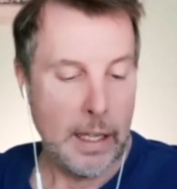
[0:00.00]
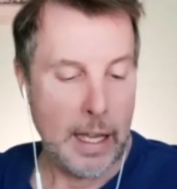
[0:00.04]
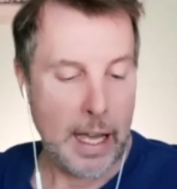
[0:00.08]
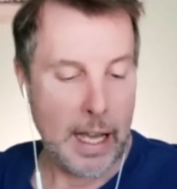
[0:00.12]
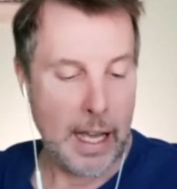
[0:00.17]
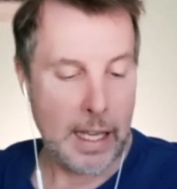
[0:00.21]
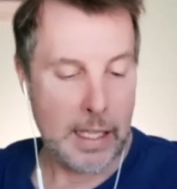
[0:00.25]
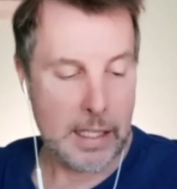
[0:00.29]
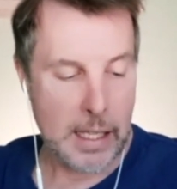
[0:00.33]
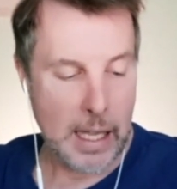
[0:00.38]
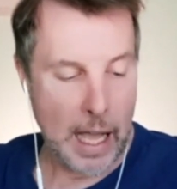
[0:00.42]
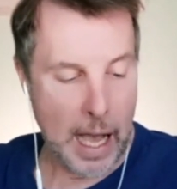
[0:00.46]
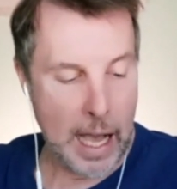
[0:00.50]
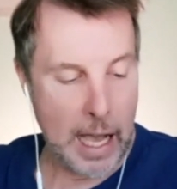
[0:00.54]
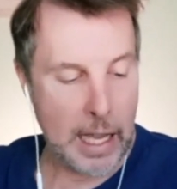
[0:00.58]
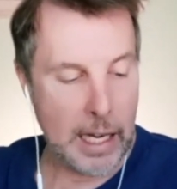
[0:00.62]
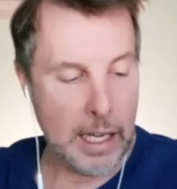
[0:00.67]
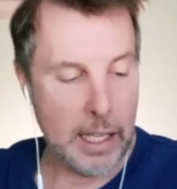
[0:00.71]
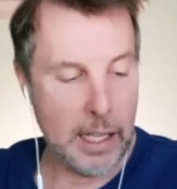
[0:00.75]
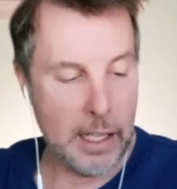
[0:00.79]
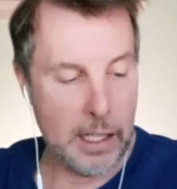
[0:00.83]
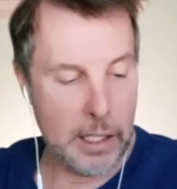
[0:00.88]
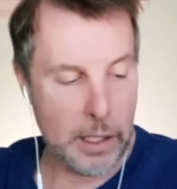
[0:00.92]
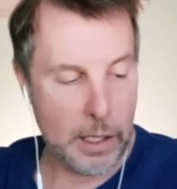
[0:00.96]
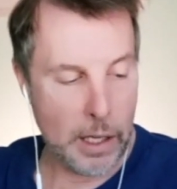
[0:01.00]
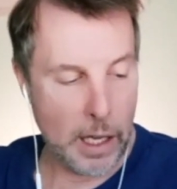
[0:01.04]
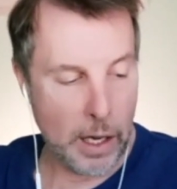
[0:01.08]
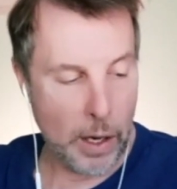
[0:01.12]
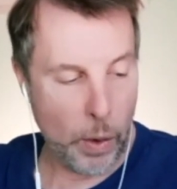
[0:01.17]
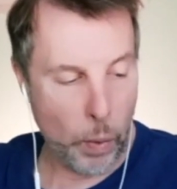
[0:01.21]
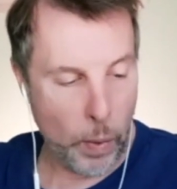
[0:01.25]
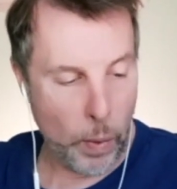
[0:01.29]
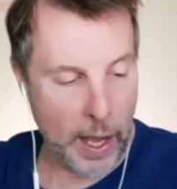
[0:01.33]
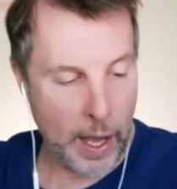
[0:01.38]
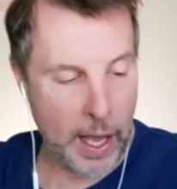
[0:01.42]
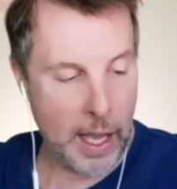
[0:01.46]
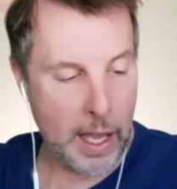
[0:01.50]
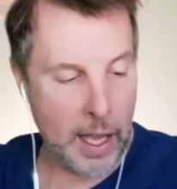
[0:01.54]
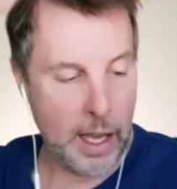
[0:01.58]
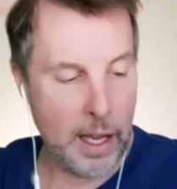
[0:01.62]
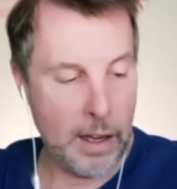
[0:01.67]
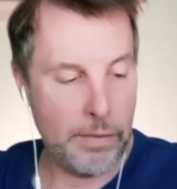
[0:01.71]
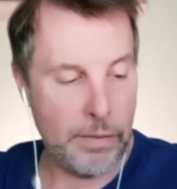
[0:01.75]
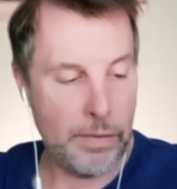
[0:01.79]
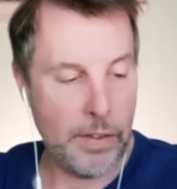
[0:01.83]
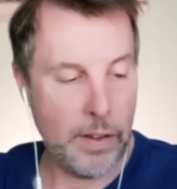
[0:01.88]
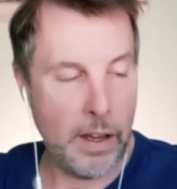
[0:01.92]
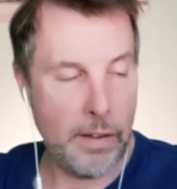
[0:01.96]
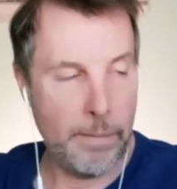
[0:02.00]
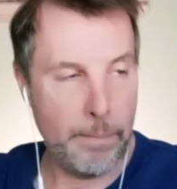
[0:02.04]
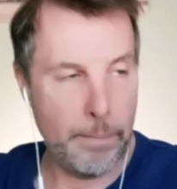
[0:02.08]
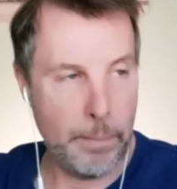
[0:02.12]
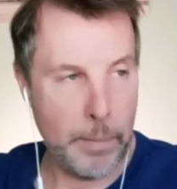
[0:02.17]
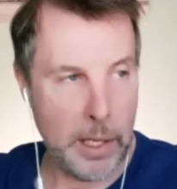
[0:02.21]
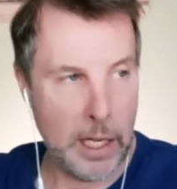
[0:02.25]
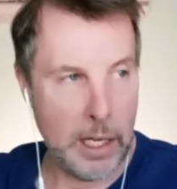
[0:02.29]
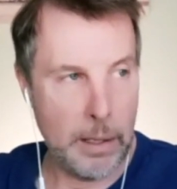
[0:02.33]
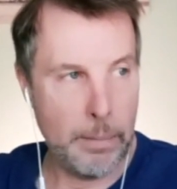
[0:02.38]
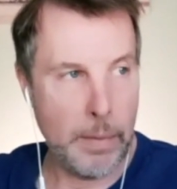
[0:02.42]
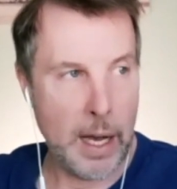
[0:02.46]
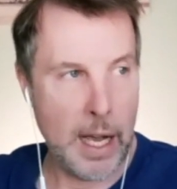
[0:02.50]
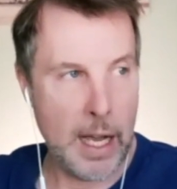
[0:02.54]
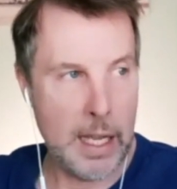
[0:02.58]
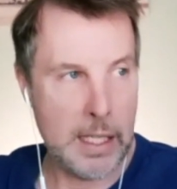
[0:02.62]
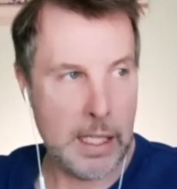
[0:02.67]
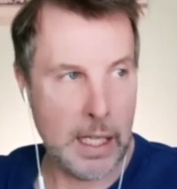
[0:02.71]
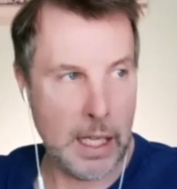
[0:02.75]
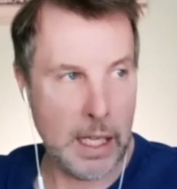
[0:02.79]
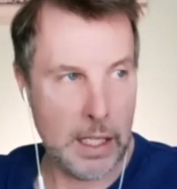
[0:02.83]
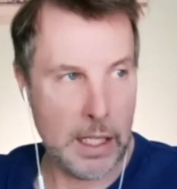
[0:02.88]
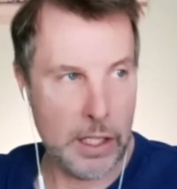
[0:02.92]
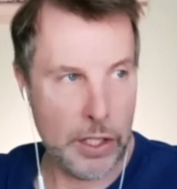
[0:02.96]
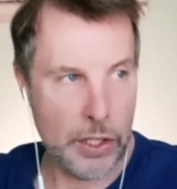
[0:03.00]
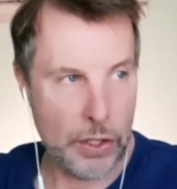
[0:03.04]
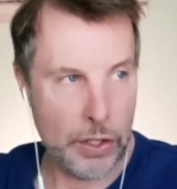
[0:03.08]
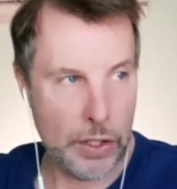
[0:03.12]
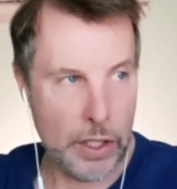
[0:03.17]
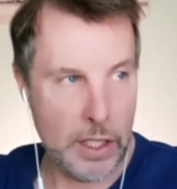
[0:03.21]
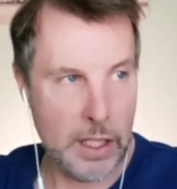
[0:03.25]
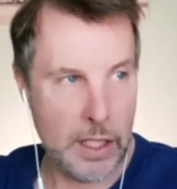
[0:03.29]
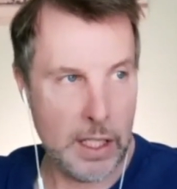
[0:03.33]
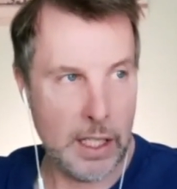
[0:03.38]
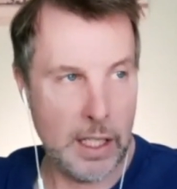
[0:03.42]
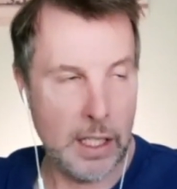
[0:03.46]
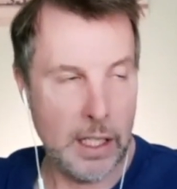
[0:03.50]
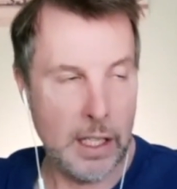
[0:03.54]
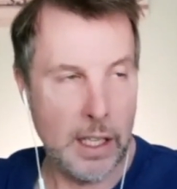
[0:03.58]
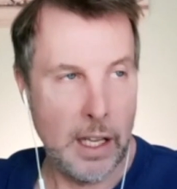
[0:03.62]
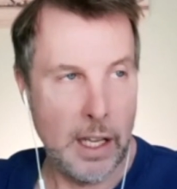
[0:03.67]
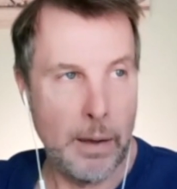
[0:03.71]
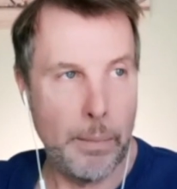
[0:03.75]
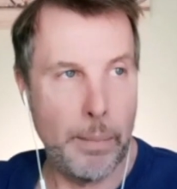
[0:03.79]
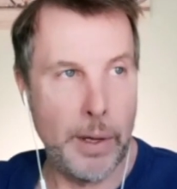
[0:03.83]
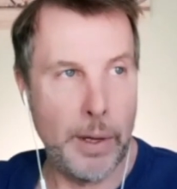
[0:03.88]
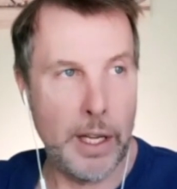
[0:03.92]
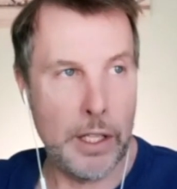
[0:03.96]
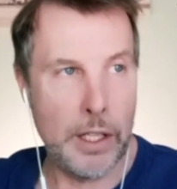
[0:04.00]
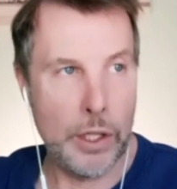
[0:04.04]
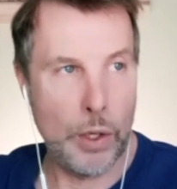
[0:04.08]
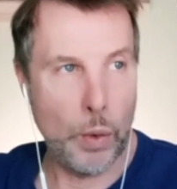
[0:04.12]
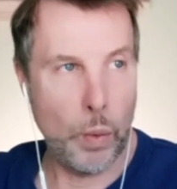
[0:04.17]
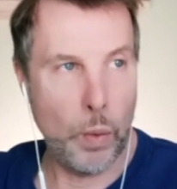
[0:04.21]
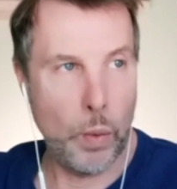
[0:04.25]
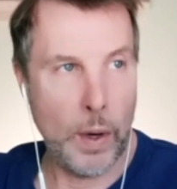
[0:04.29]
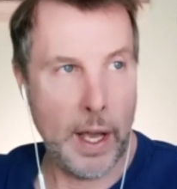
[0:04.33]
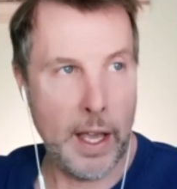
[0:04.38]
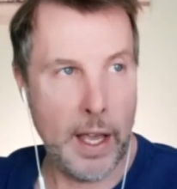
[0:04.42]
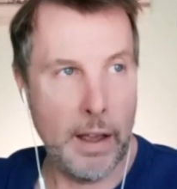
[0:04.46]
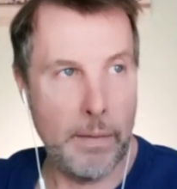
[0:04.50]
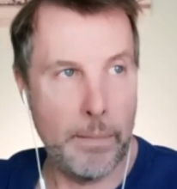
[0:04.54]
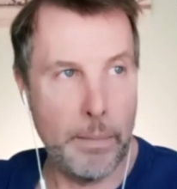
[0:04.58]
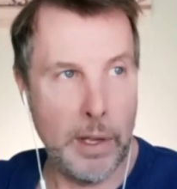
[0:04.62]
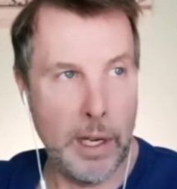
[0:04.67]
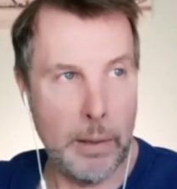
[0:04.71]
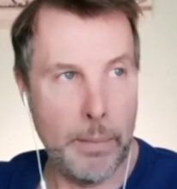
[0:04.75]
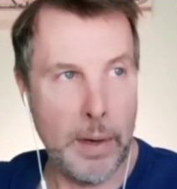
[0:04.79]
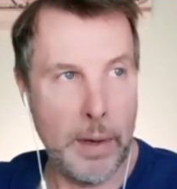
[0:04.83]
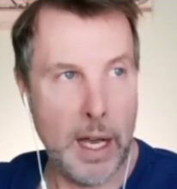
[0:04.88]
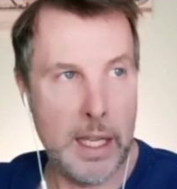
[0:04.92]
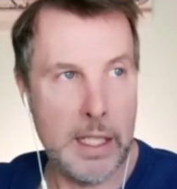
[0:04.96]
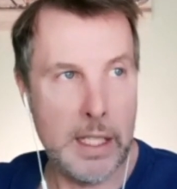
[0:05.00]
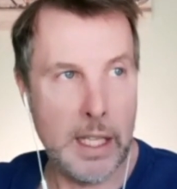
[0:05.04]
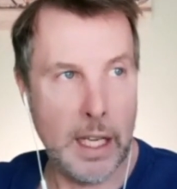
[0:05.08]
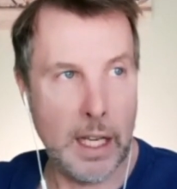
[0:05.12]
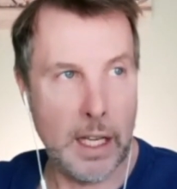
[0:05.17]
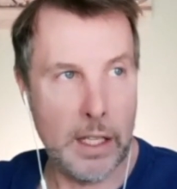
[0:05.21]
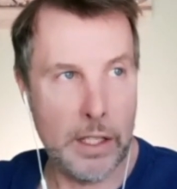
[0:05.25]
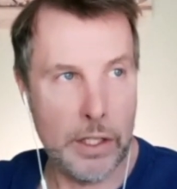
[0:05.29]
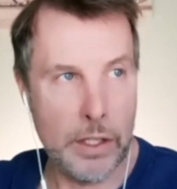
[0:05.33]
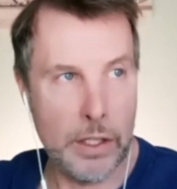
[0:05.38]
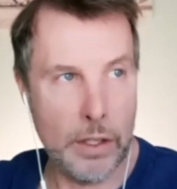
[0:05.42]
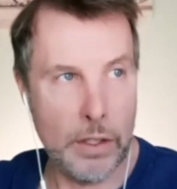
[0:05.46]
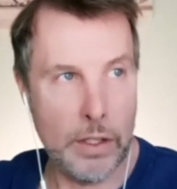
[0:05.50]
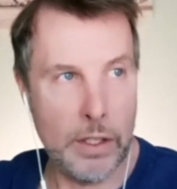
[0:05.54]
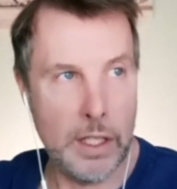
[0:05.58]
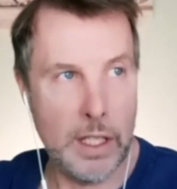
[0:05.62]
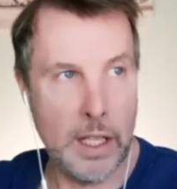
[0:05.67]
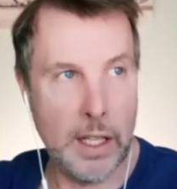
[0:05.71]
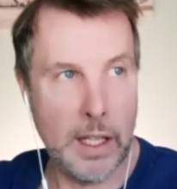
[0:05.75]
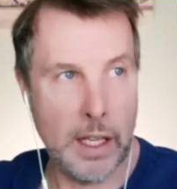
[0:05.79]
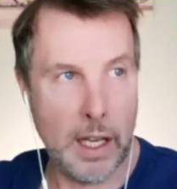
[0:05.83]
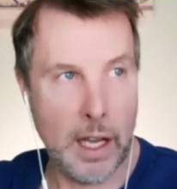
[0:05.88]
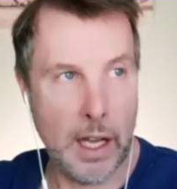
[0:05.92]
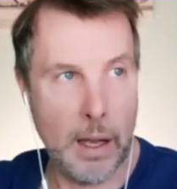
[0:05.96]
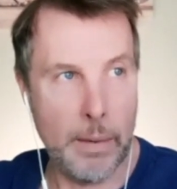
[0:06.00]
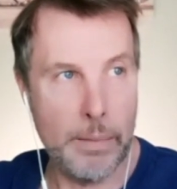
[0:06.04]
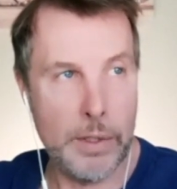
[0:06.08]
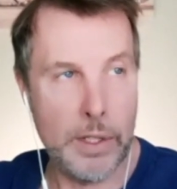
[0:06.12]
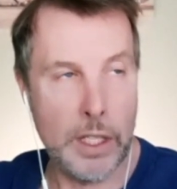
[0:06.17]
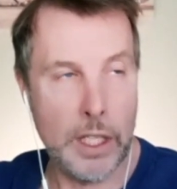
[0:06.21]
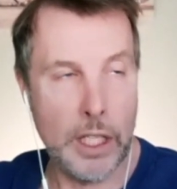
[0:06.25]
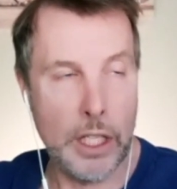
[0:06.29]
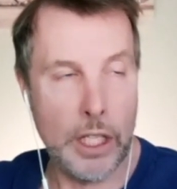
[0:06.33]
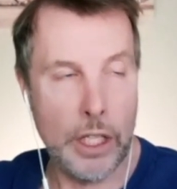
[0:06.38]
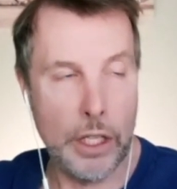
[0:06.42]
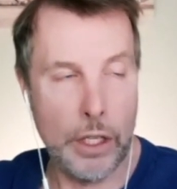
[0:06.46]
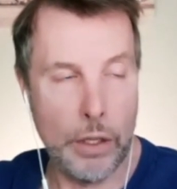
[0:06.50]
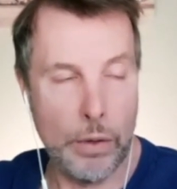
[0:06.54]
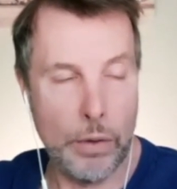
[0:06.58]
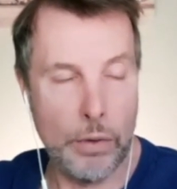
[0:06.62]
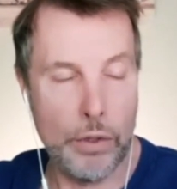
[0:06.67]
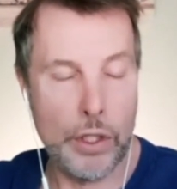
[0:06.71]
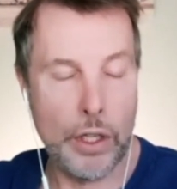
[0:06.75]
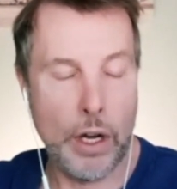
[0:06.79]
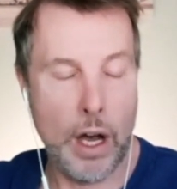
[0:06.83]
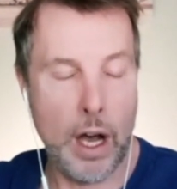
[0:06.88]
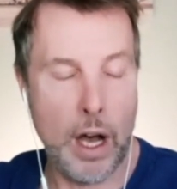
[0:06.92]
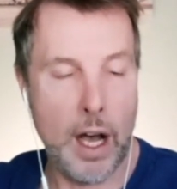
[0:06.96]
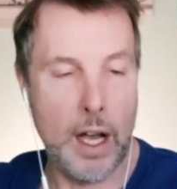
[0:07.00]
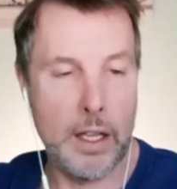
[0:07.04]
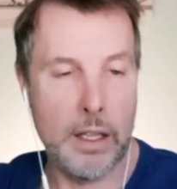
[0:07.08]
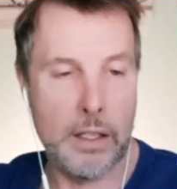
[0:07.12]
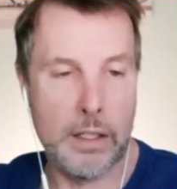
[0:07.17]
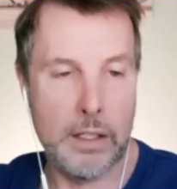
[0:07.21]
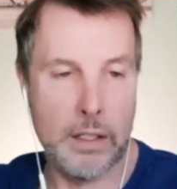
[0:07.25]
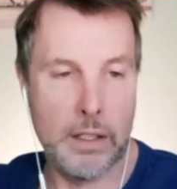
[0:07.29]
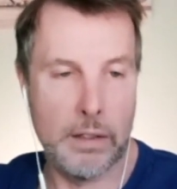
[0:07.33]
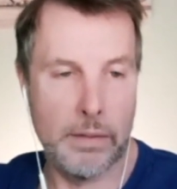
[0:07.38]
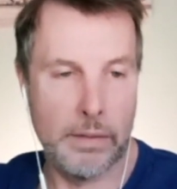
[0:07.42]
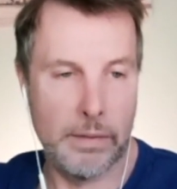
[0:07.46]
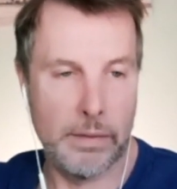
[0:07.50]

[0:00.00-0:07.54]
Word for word: anxiety is a way of, of minimizing uncertainty, but it's a way of minimizing uncertainty that comes at a huge cost.